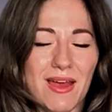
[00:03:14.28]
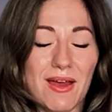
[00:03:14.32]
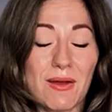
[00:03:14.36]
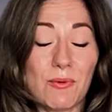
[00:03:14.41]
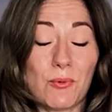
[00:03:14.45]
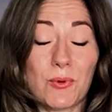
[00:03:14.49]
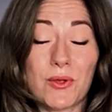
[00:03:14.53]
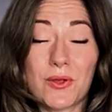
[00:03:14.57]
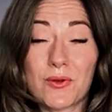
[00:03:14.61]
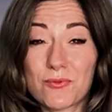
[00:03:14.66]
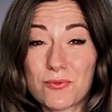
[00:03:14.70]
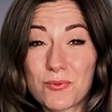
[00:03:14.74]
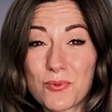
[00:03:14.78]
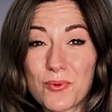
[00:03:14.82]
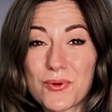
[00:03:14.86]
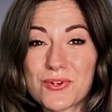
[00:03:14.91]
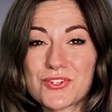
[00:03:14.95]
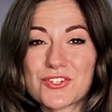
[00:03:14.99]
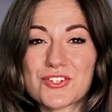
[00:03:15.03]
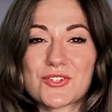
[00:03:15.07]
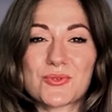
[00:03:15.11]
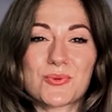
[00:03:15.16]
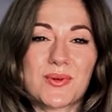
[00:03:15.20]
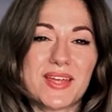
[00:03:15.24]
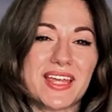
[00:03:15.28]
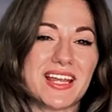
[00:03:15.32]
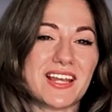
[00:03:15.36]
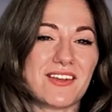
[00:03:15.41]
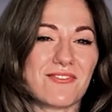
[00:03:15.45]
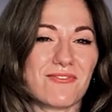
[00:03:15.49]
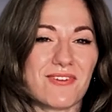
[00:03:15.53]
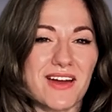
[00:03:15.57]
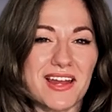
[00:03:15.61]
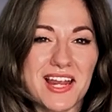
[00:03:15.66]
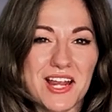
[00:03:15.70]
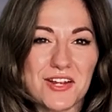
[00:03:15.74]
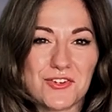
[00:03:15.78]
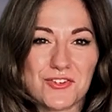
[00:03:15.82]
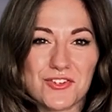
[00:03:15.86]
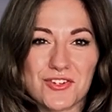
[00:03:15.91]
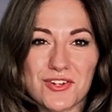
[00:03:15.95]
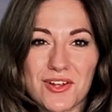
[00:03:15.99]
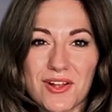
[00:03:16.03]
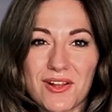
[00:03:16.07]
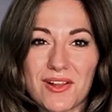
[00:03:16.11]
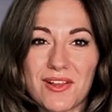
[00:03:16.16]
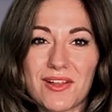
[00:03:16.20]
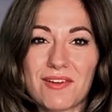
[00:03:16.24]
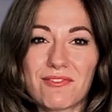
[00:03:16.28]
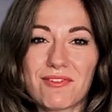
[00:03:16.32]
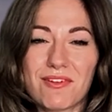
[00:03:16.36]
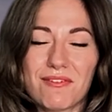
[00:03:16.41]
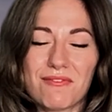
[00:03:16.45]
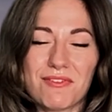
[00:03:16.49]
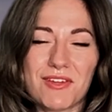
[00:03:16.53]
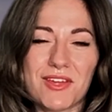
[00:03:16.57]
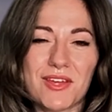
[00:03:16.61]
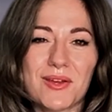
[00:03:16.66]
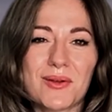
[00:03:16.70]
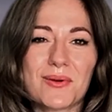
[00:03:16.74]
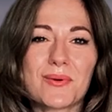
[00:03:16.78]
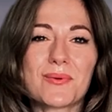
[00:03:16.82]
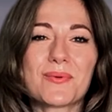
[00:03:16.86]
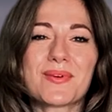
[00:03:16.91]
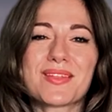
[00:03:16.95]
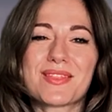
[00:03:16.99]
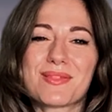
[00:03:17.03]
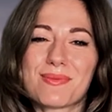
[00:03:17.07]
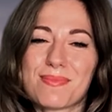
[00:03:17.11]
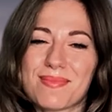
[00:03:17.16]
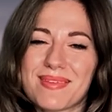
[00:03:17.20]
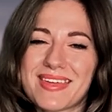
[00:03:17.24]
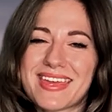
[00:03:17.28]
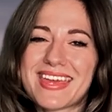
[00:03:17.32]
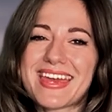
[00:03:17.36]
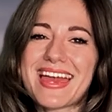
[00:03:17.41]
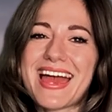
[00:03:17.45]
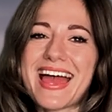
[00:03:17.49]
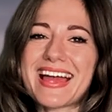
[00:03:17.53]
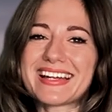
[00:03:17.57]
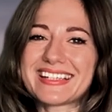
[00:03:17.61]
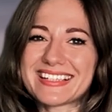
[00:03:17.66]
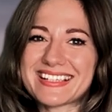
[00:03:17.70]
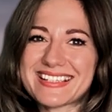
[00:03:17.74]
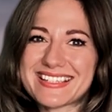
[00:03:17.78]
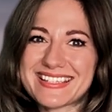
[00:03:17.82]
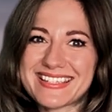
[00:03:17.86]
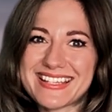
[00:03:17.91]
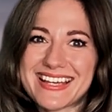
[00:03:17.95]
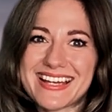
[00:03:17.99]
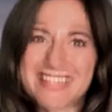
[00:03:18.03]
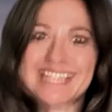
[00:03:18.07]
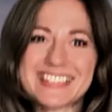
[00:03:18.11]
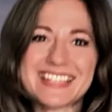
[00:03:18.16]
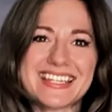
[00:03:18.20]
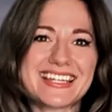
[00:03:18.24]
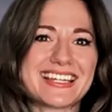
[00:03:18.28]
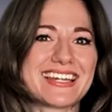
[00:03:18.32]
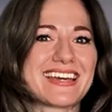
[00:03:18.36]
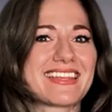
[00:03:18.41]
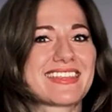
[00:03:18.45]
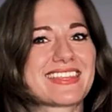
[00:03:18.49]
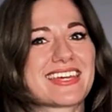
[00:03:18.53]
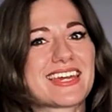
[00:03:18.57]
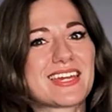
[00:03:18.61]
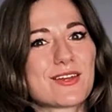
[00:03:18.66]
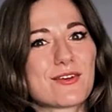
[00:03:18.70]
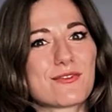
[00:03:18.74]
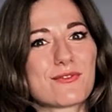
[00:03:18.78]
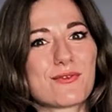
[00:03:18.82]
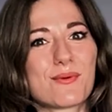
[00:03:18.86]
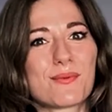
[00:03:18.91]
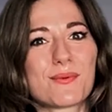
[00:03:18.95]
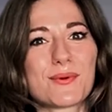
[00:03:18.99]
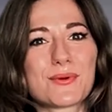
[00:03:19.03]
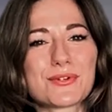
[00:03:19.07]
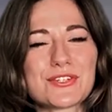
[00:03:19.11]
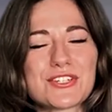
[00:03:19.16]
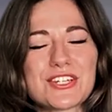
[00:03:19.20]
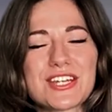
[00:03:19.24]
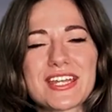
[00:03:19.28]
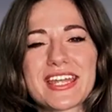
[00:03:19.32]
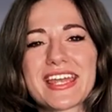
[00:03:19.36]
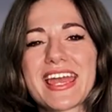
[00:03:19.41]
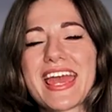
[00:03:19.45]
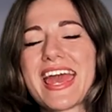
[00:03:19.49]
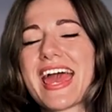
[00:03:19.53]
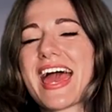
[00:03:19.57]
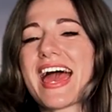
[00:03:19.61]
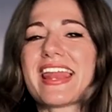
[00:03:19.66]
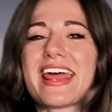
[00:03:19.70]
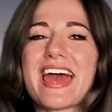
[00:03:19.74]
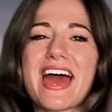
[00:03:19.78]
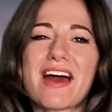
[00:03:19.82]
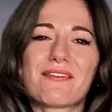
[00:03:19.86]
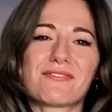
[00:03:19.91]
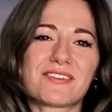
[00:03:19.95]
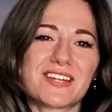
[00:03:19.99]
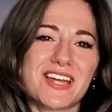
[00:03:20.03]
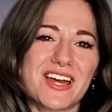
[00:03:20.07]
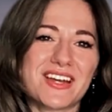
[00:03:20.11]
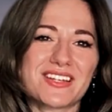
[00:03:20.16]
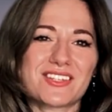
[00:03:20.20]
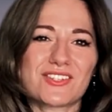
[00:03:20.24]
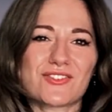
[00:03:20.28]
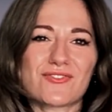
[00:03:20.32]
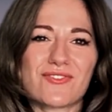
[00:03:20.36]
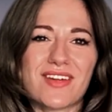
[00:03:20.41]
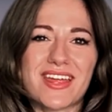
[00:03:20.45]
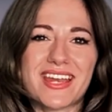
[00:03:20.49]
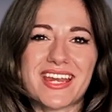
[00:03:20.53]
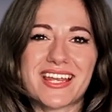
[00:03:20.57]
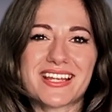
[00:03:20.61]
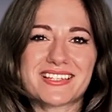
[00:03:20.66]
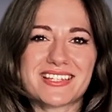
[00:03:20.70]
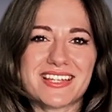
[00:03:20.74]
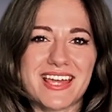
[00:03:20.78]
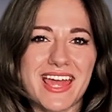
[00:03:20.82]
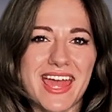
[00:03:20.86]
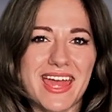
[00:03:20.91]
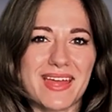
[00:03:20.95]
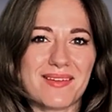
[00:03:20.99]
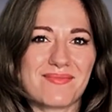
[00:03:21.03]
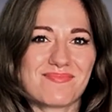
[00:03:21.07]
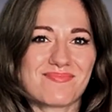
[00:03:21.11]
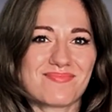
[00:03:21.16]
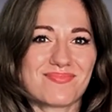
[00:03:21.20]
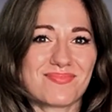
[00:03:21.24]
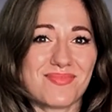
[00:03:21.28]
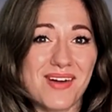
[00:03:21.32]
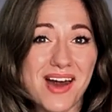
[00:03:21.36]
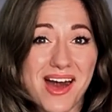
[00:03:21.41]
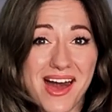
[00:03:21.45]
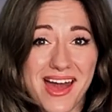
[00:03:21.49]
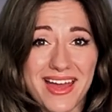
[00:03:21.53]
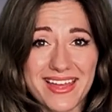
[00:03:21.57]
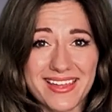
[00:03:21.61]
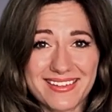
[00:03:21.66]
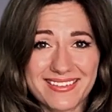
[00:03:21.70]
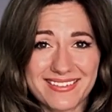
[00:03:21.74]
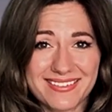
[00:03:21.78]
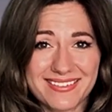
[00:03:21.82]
You've watched Weekly Financial Review with me, Anna Kasatkina. Thank you for watching and have a nice trading day. Bye.